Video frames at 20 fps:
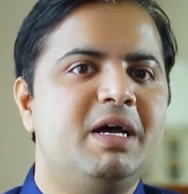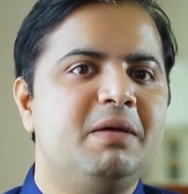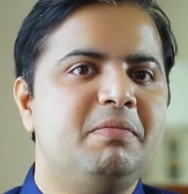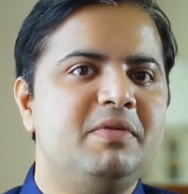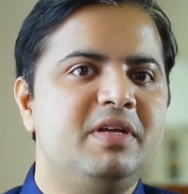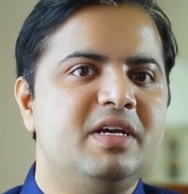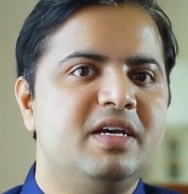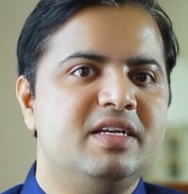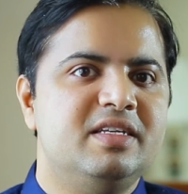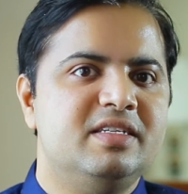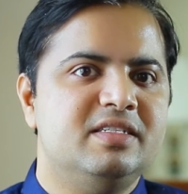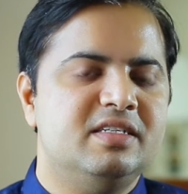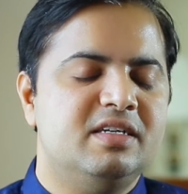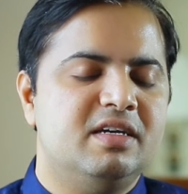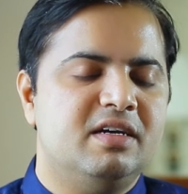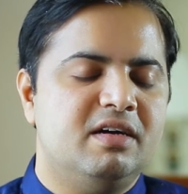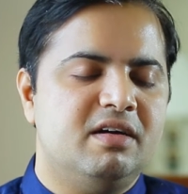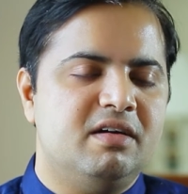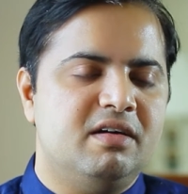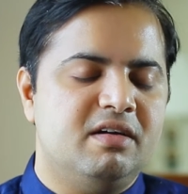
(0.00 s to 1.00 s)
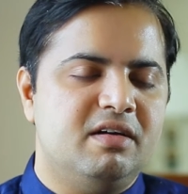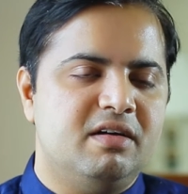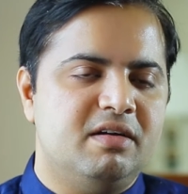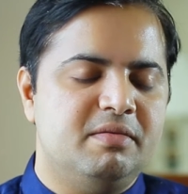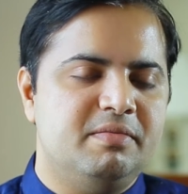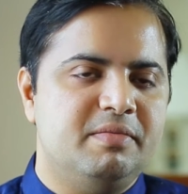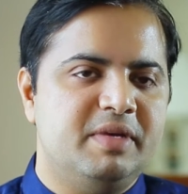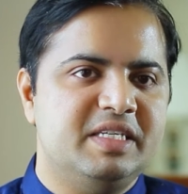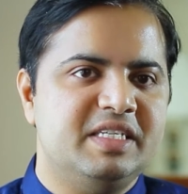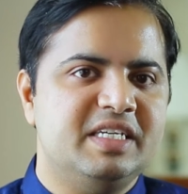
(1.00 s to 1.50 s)
apnea is
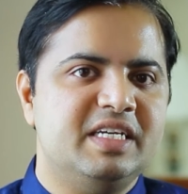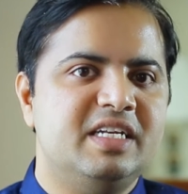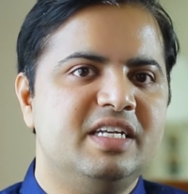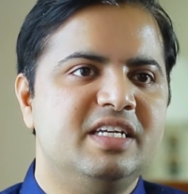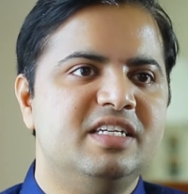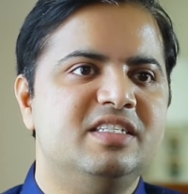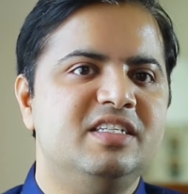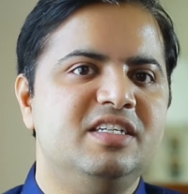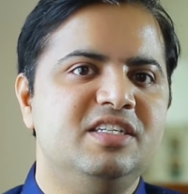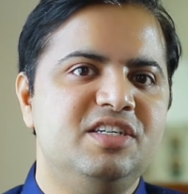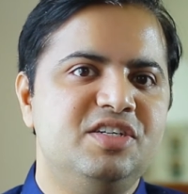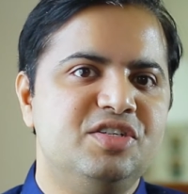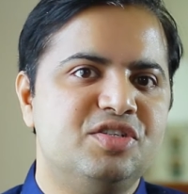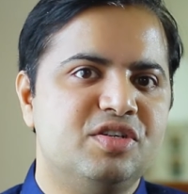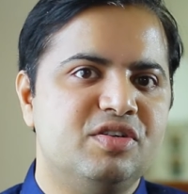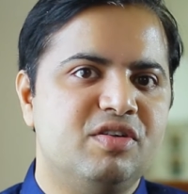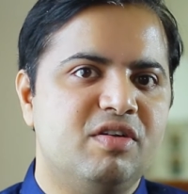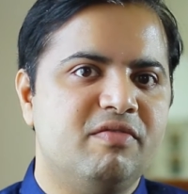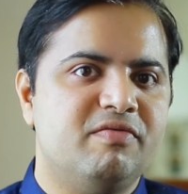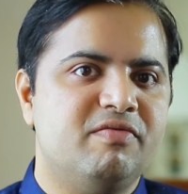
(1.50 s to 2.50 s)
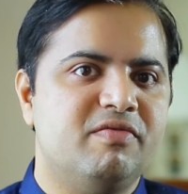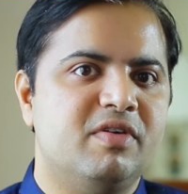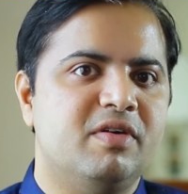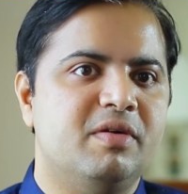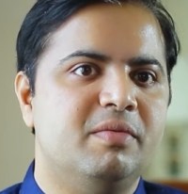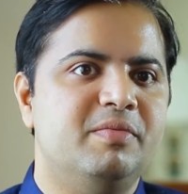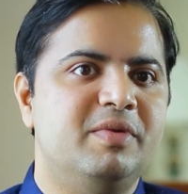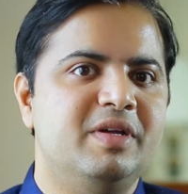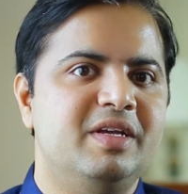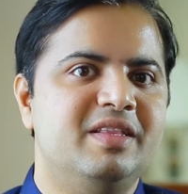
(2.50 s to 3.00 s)
basically cessation of
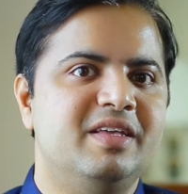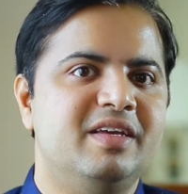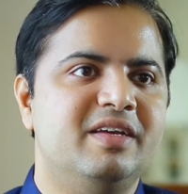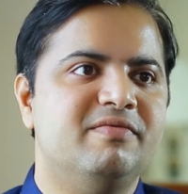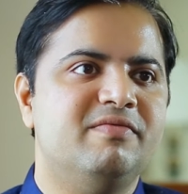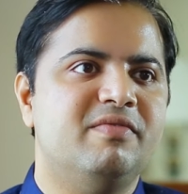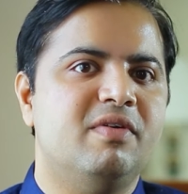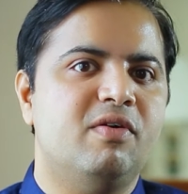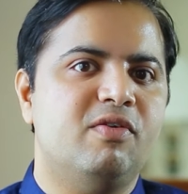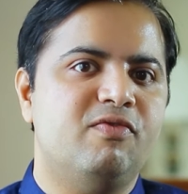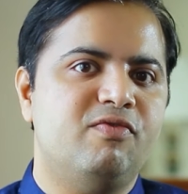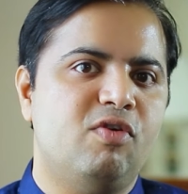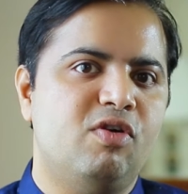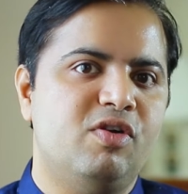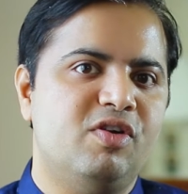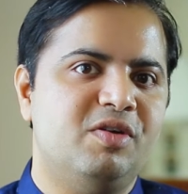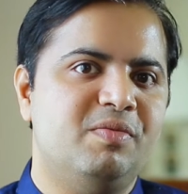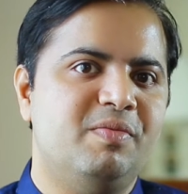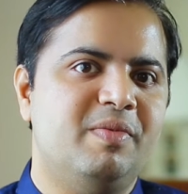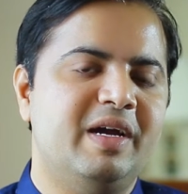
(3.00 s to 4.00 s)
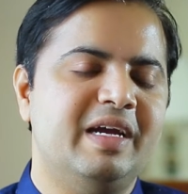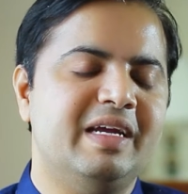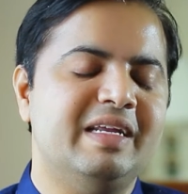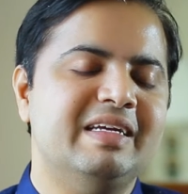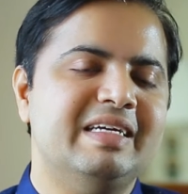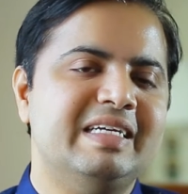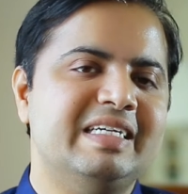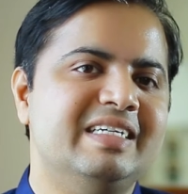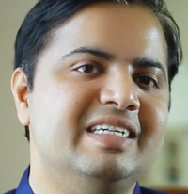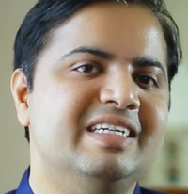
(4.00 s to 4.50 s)
breathing or followed by
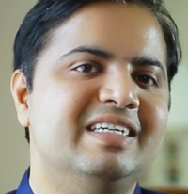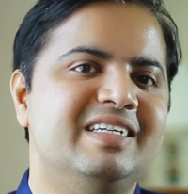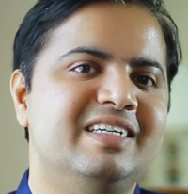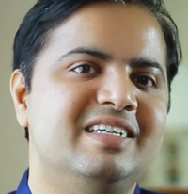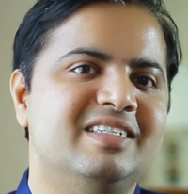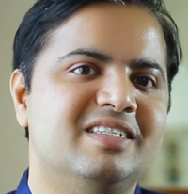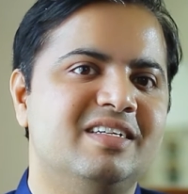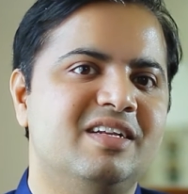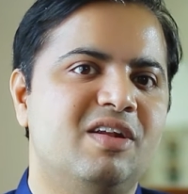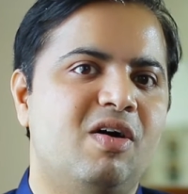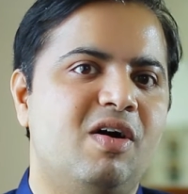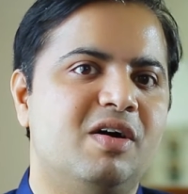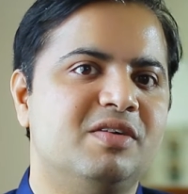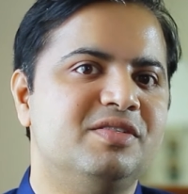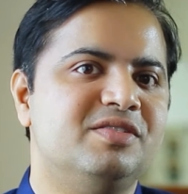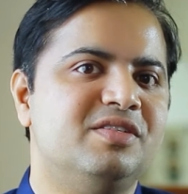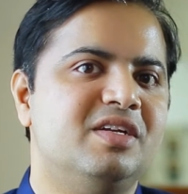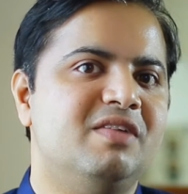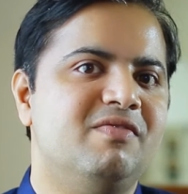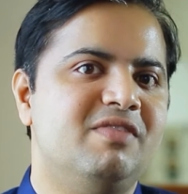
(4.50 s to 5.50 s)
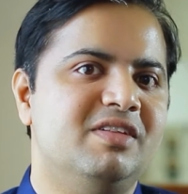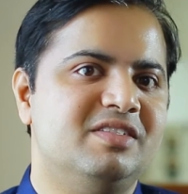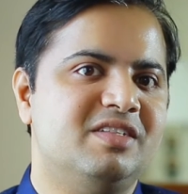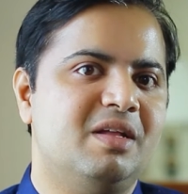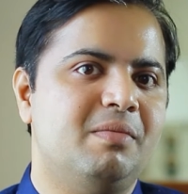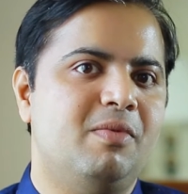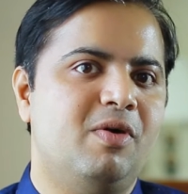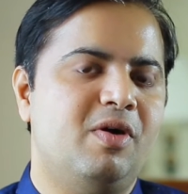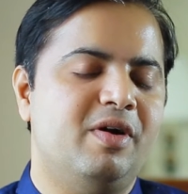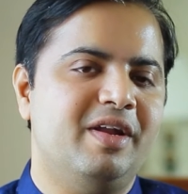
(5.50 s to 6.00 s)
decrease in oxygen levels in
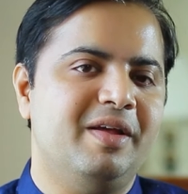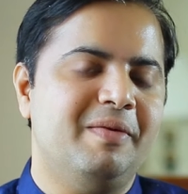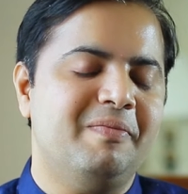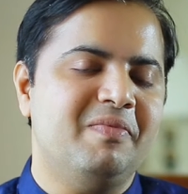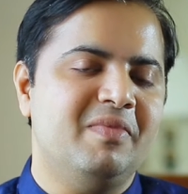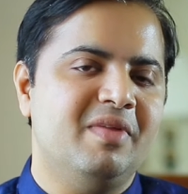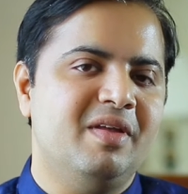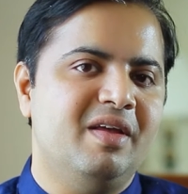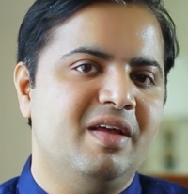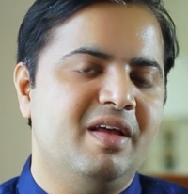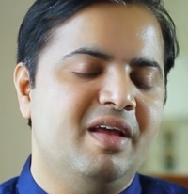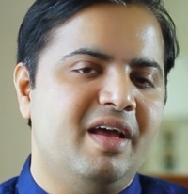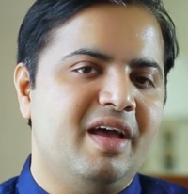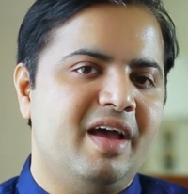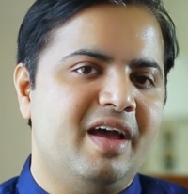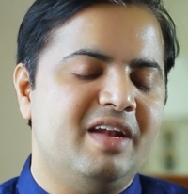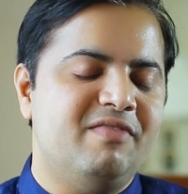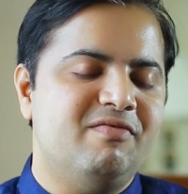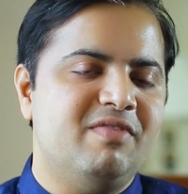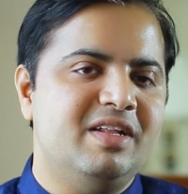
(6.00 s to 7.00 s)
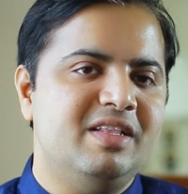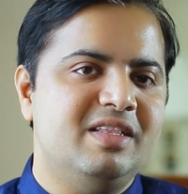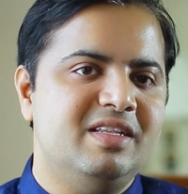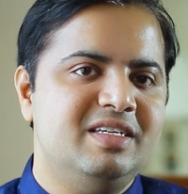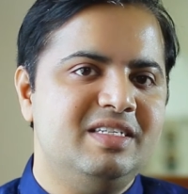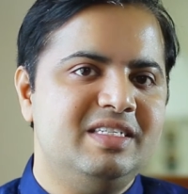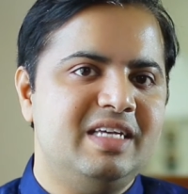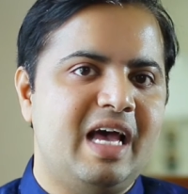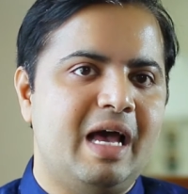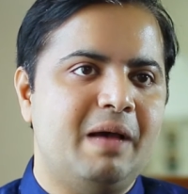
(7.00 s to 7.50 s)
the body. And when
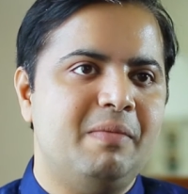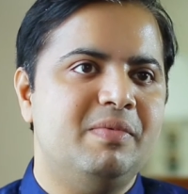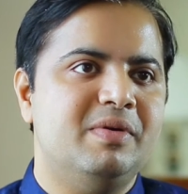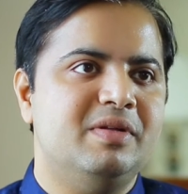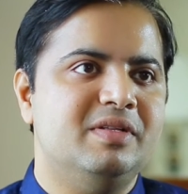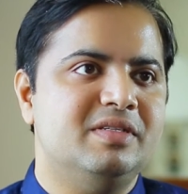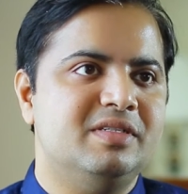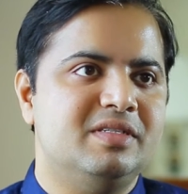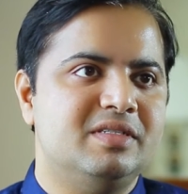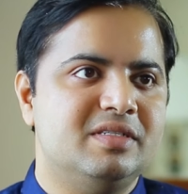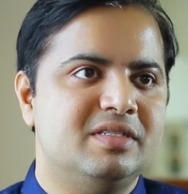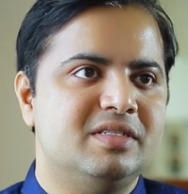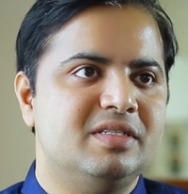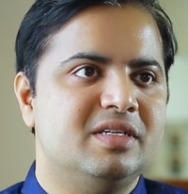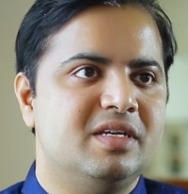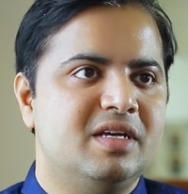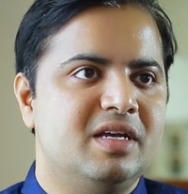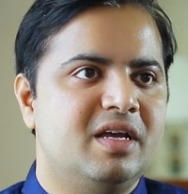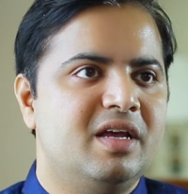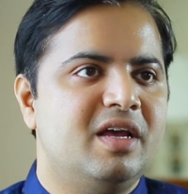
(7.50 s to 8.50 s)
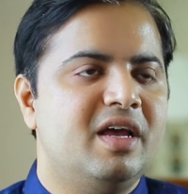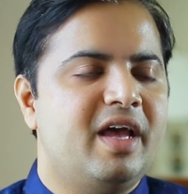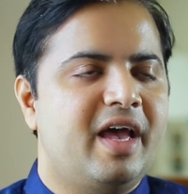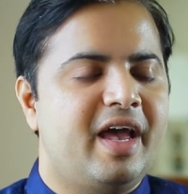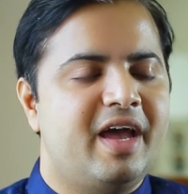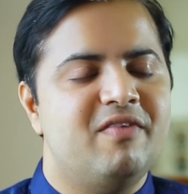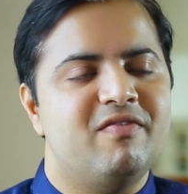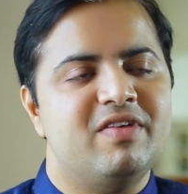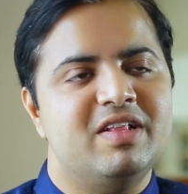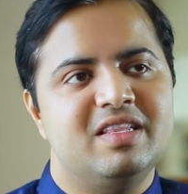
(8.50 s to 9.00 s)
this happens,
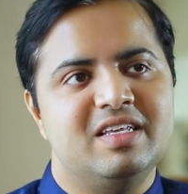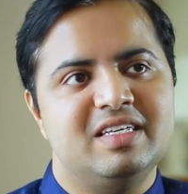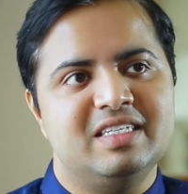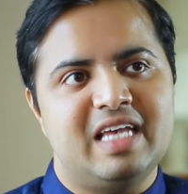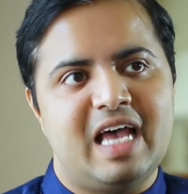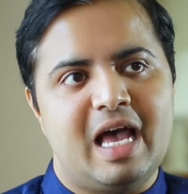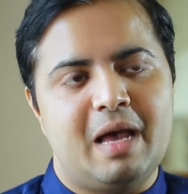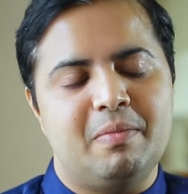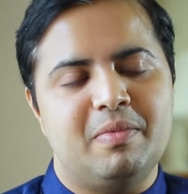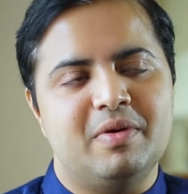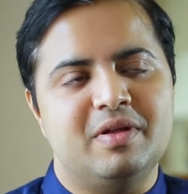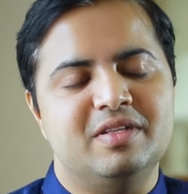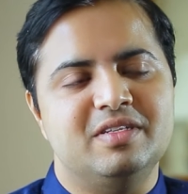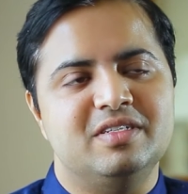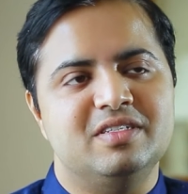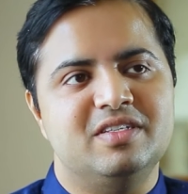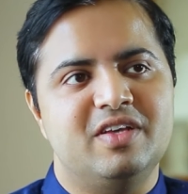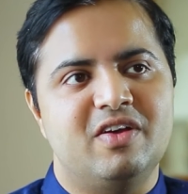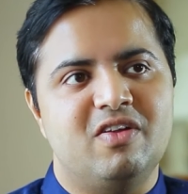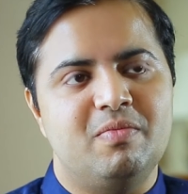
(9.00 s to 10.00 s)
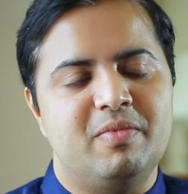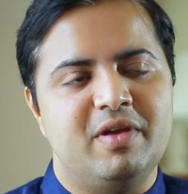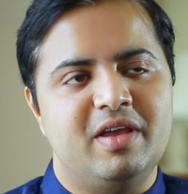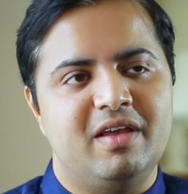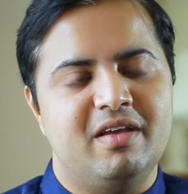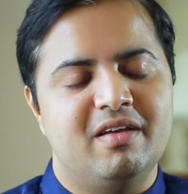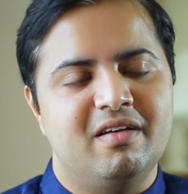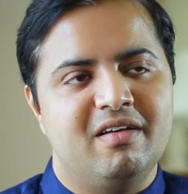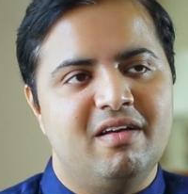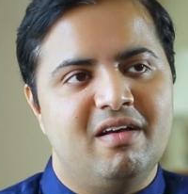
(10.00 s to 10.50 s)
there'll
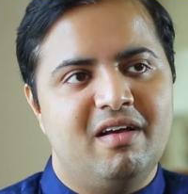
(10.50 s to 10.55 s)
be